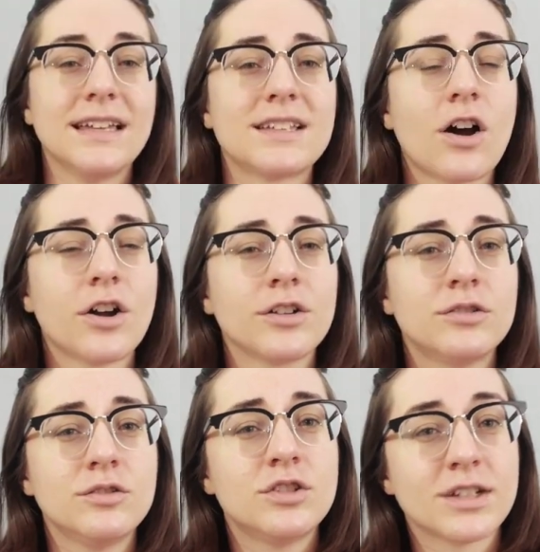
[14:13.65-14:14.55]
It's
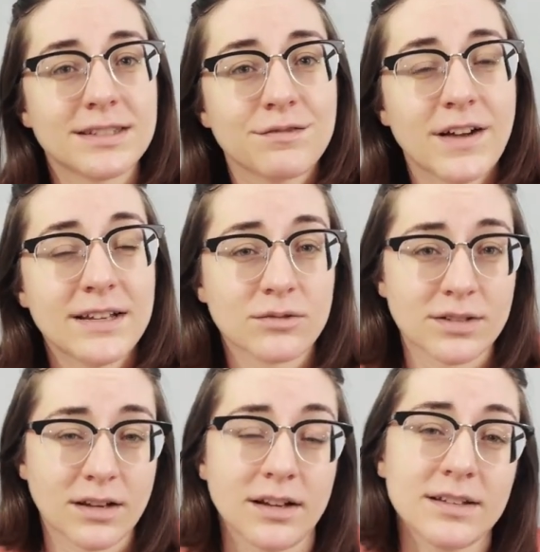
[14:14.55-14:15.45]
harder to justify
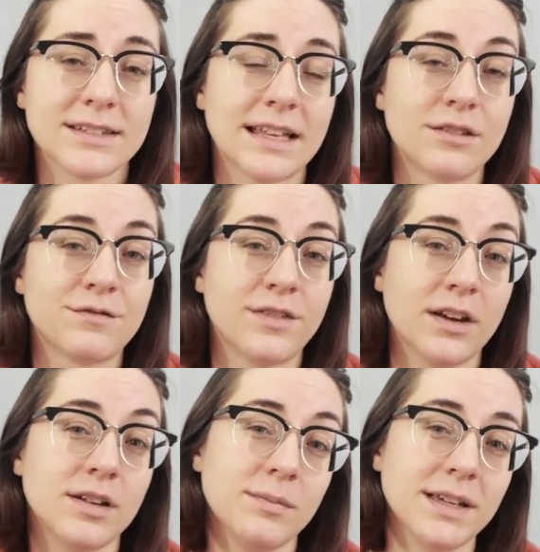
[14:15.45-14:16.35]
those costs at the
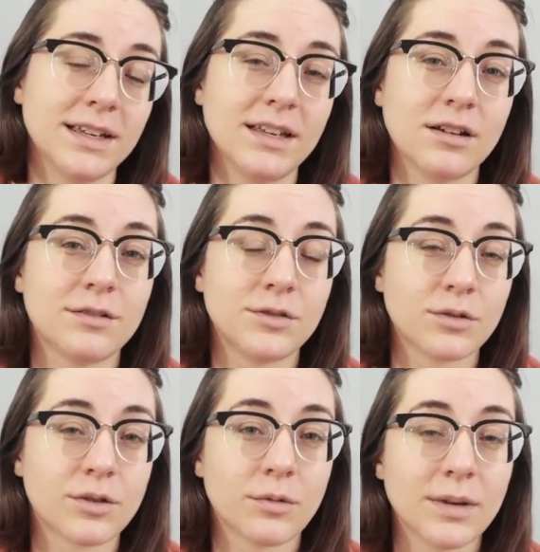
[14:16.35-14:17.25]
very beginning of
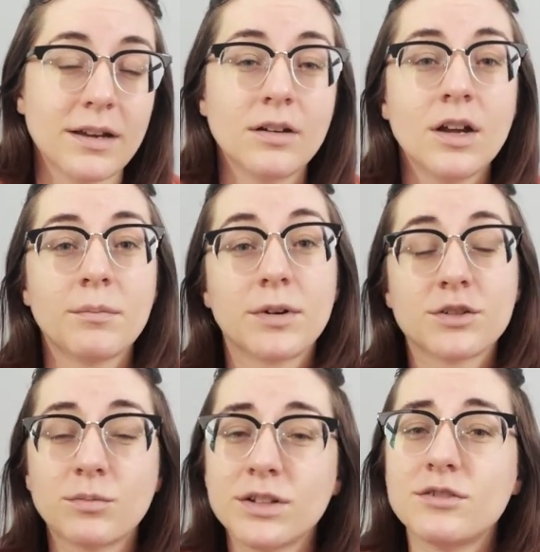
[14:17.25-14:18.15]
your career,
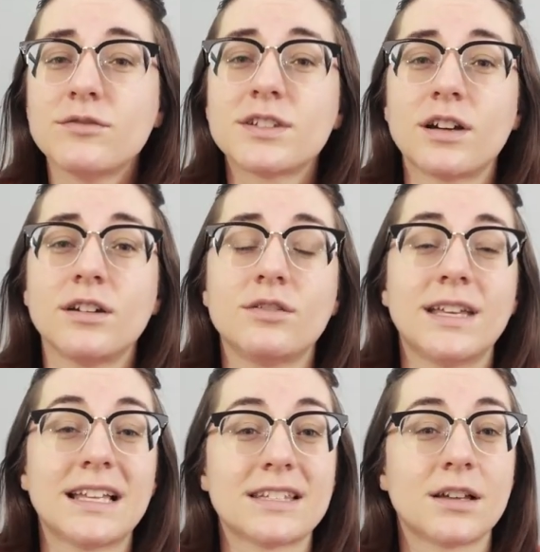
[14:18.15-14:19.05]
but once you've started to
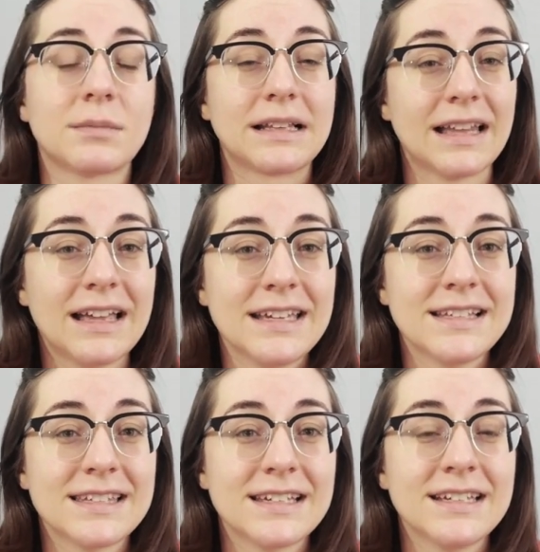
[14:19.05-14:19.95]
get some
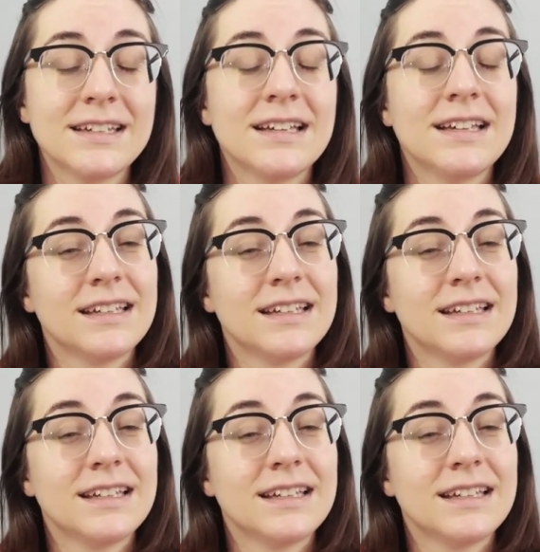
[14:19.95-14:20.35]
clients in,